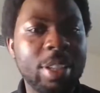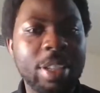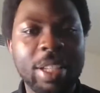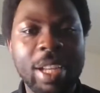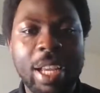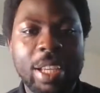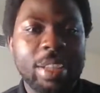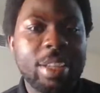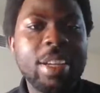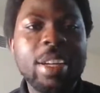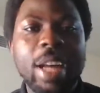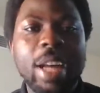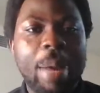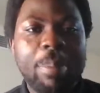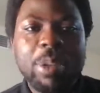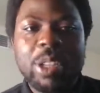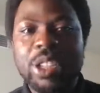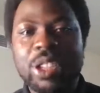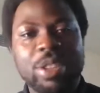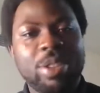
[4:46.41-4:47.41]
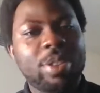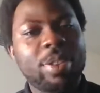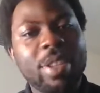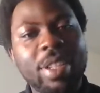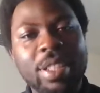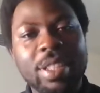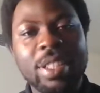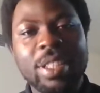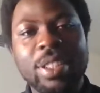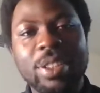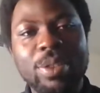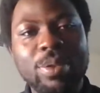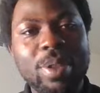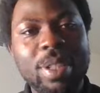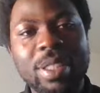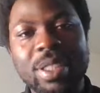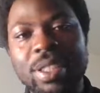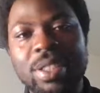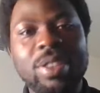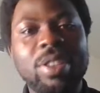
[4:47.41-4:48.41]
Like, I mean, she's already in the
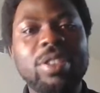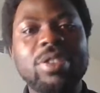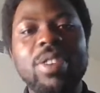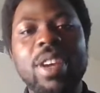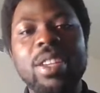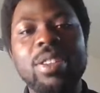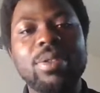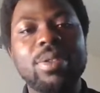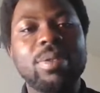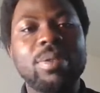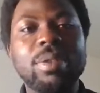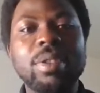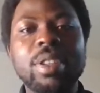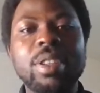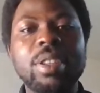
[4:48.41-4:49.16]
US. She's not trying to